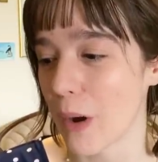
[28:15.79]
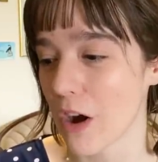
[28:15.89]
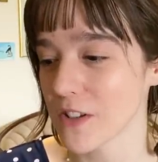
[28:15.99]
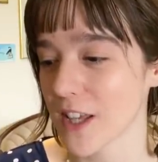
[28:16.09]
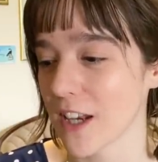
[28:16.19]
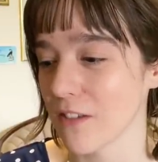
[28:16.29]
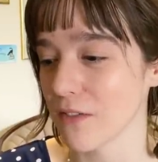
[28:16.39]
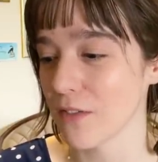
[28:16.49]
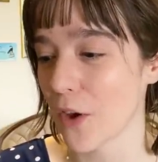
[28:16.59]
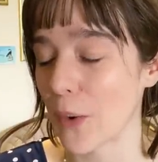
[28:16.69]
box kind
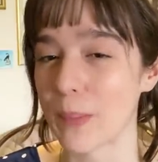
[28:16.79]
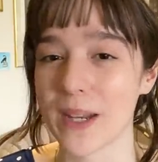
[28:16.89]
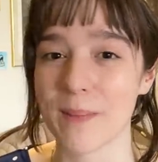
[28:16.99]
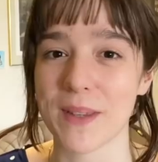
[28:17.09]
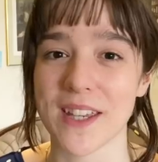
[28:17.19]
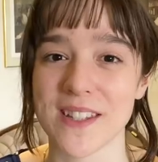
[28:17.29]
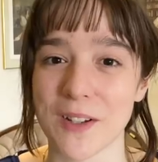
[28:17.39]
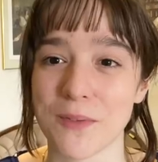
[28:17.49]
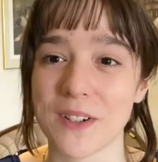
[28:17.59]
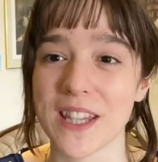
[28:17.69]
of opening because
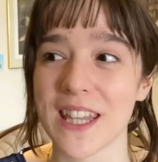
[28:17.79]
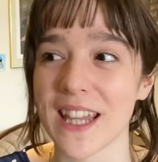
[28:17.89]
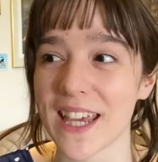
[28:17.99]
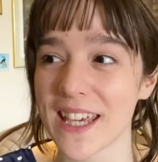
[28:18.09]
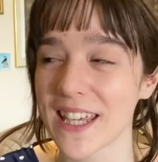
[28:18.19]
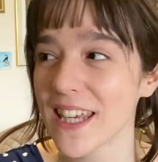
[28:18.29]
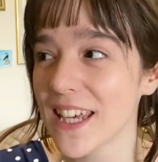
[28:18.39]
I really like